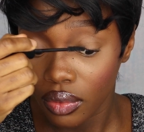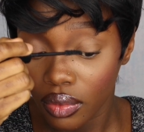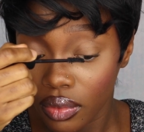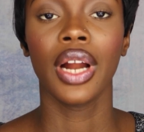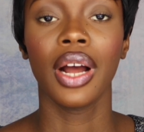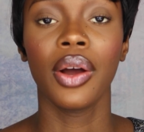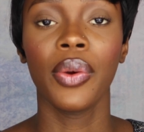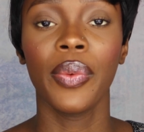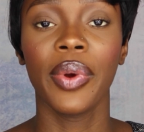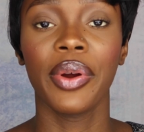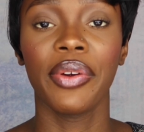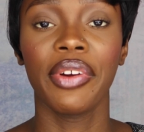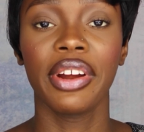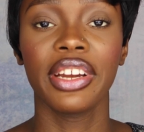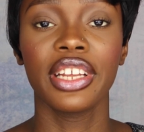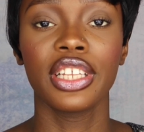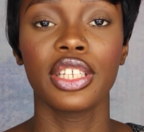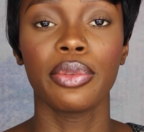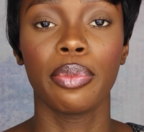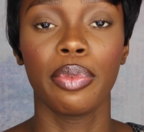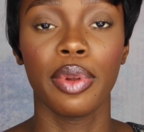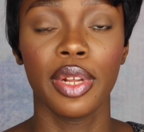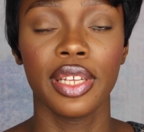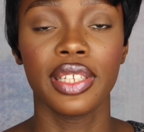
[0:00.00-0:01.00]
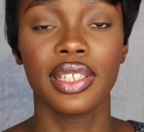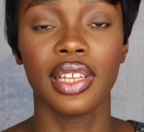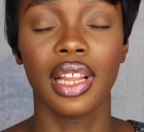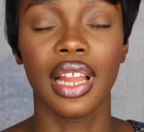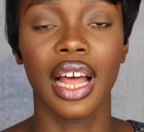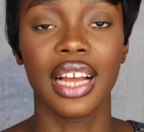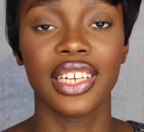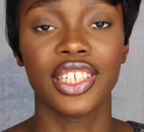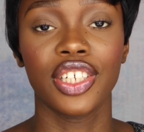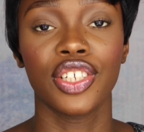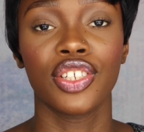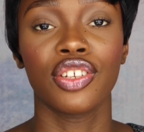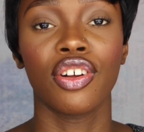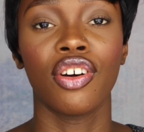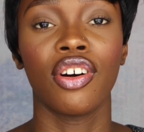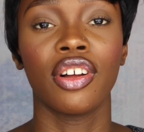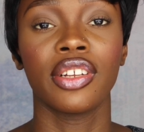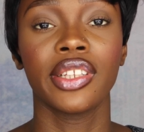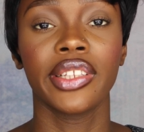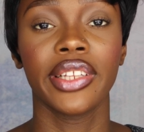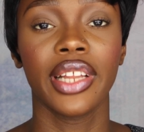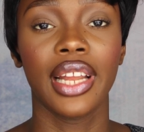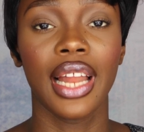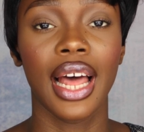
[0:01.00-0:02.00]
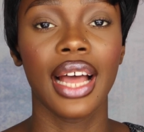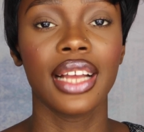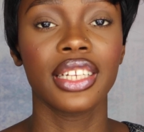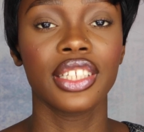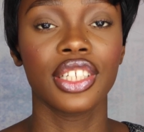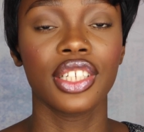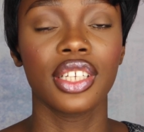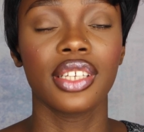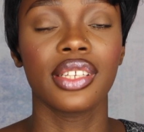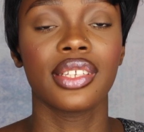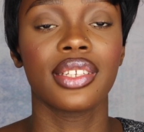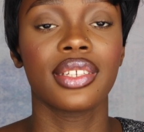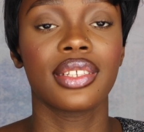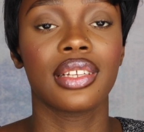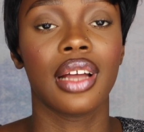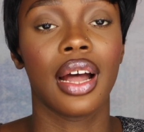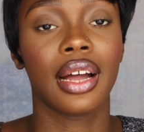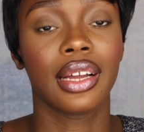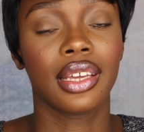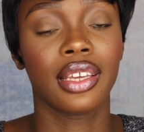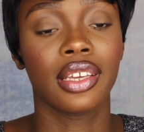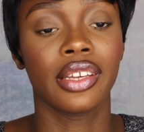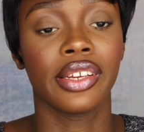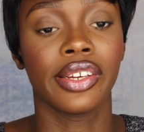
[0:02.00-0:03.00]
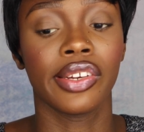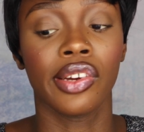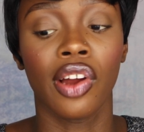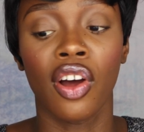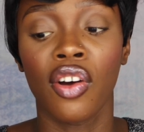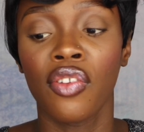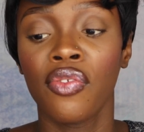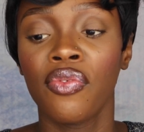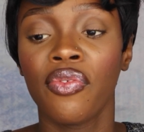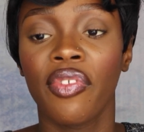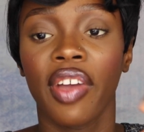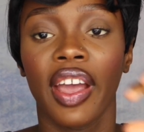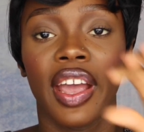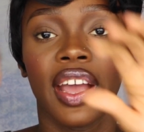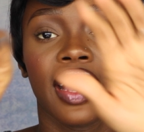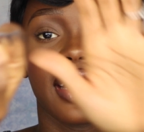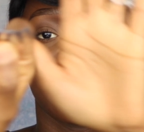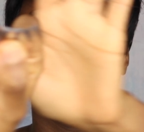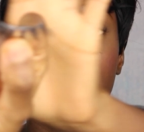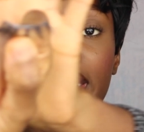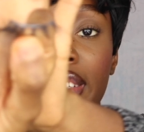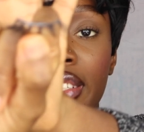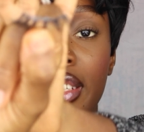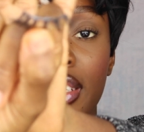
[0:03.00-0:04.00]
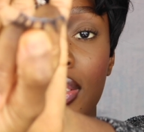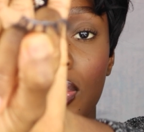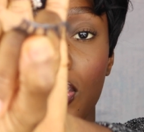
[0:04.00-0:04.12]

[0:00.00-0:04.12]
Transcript: Now we're ready to place the lashes on. The lash is tacky enough, and this